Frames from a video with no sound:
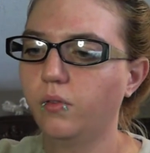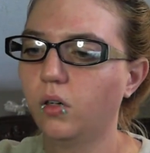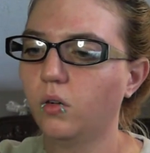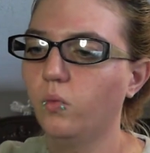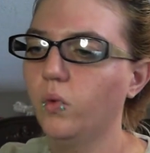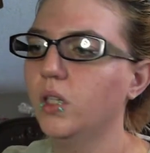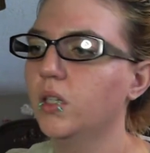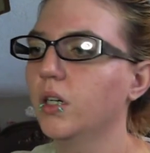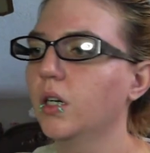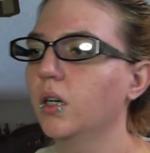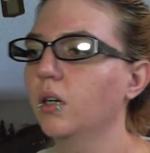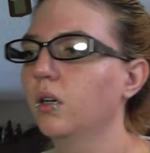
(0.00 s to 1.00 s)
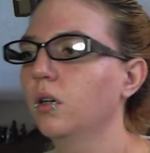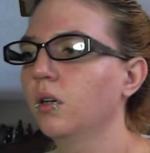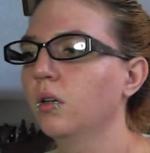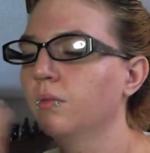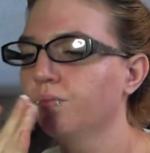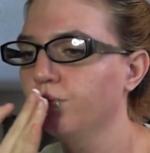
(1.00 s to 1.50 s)
winter.
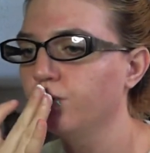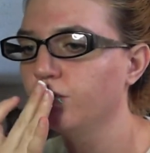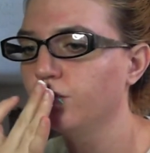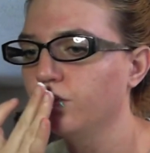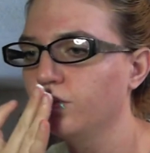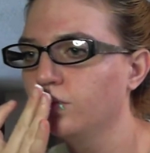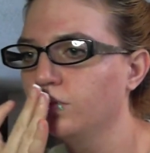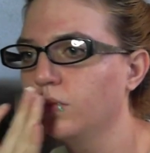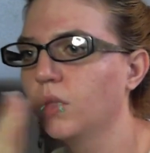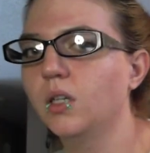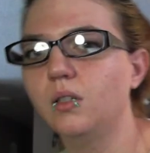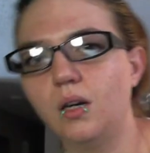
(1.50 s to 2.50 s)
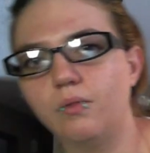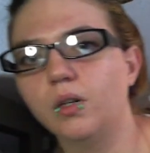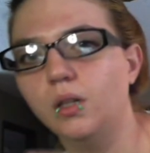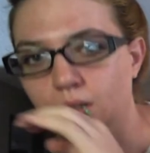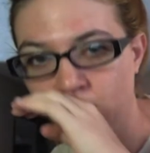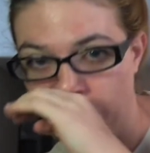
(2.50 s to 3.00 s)
Definitely
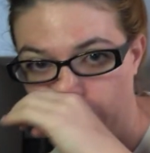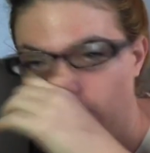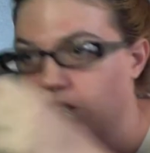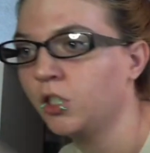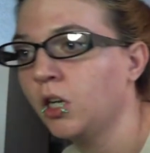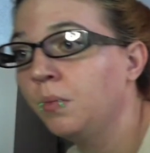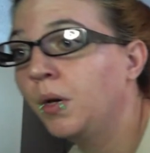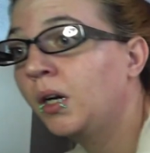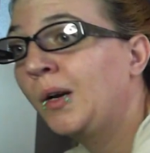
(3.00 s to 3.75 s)
smells like shea butter.